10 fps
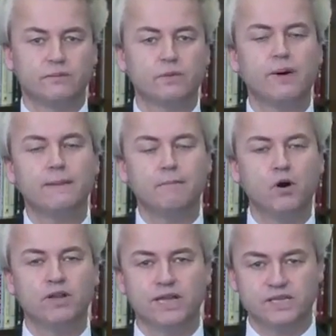But my
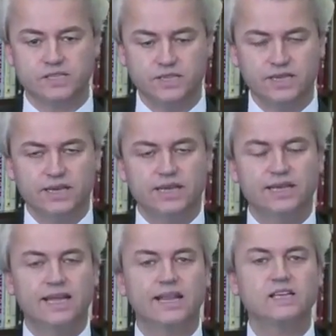point is
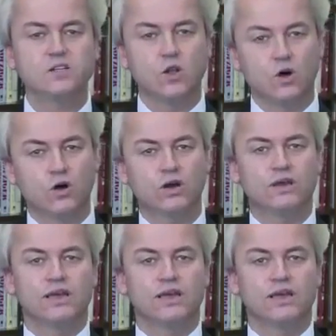that as long